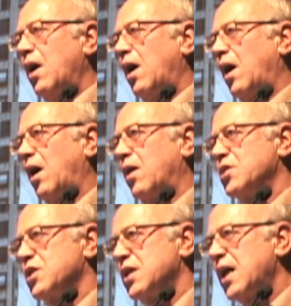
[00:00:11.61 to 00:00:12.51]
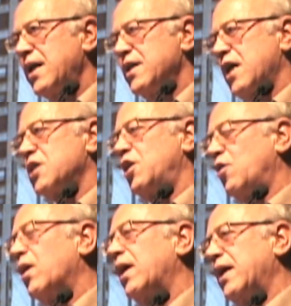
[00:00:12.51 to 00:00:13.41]
our society is actually
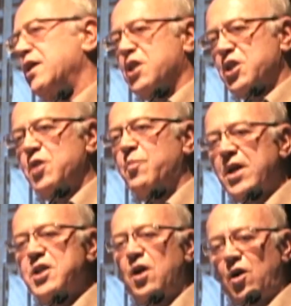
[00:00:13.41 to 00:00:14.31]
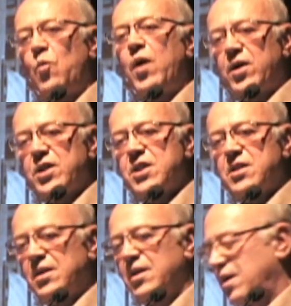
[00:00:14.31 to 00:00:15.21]
organized to suppress our
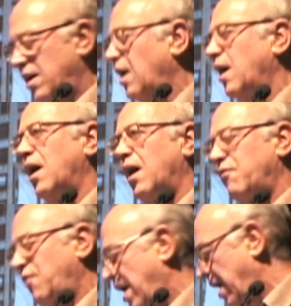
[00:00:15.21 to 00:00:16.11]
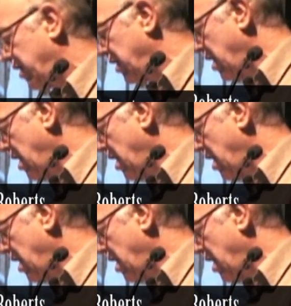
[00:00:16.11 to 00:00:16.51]
awareness of that.